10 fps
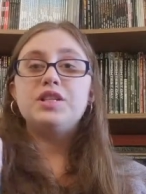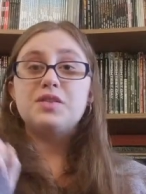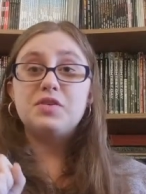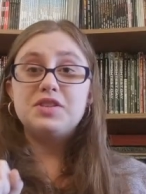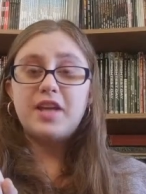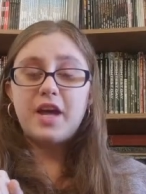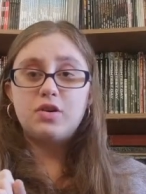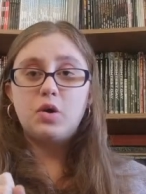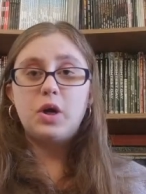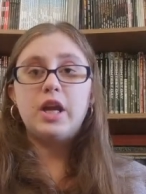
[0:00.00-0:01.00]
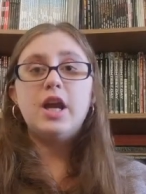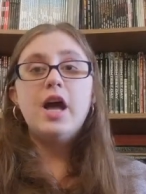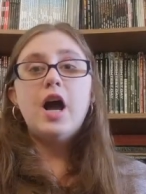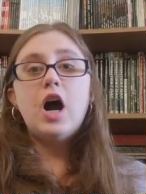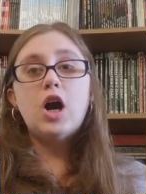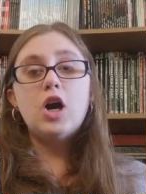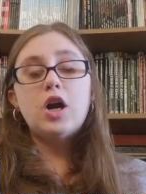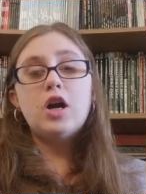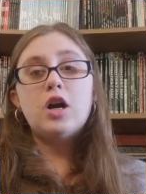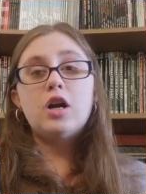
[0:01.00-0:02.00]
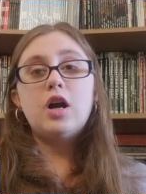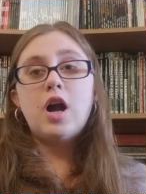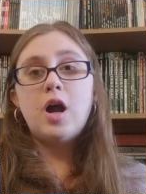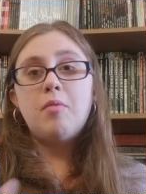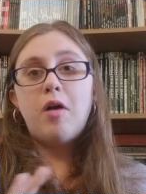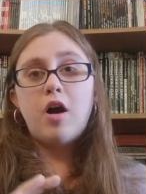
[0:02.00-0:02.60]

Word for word: This first category are, um,